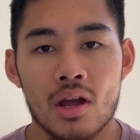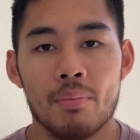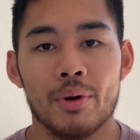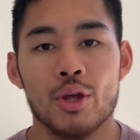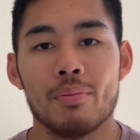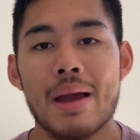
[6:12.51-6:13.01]

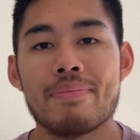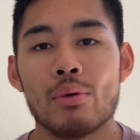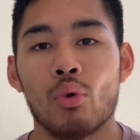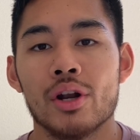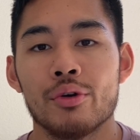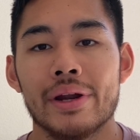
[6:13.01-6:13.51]
But you might be
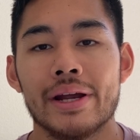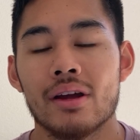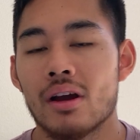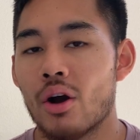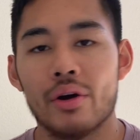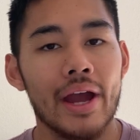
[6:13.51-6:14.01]
wondering,
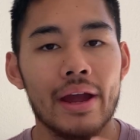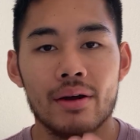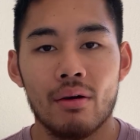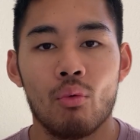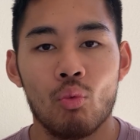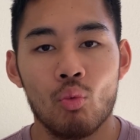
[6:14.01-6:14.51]
okay,
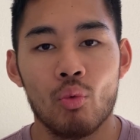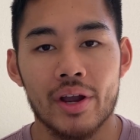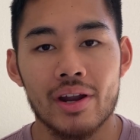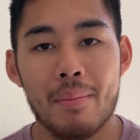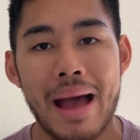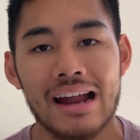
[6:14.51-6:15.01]
we're
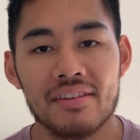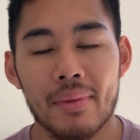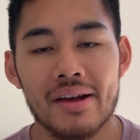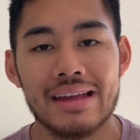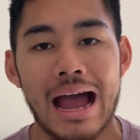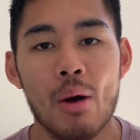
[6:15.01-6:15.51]
going to
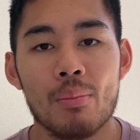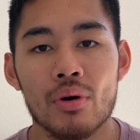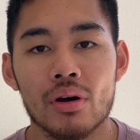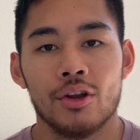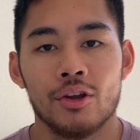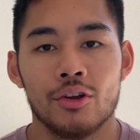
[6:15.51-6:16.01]
maximize output.